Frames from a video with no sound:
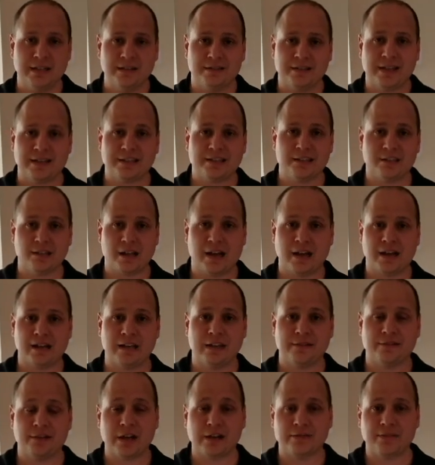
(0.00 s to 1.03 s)
Thanks a
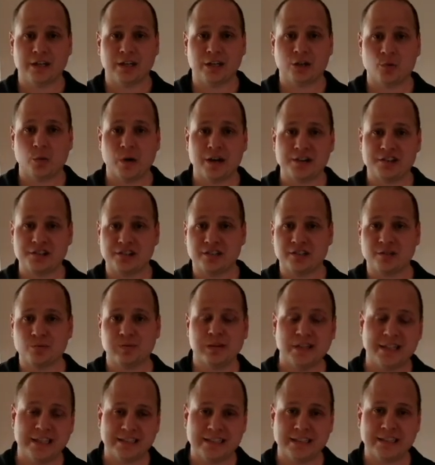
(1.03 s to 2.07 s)
lot. If you have any questions,
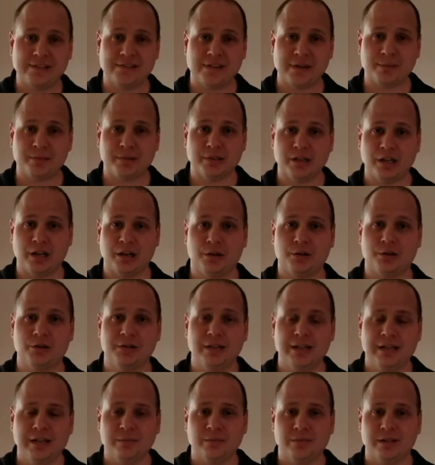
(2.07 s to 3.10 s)
please leave them
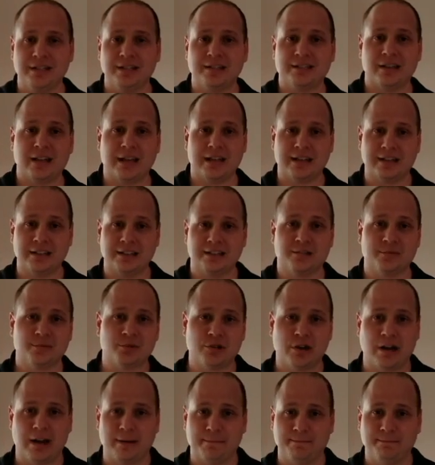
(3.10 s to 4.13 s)
below. Please like and
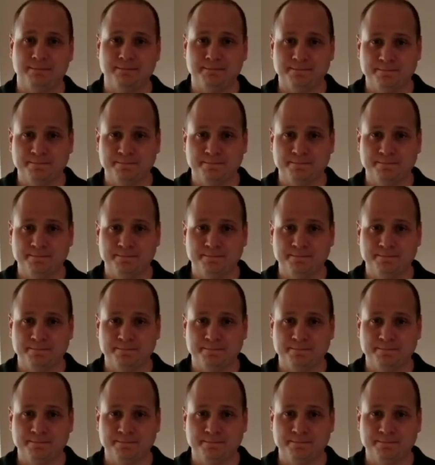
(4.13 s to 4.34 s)
subscribe.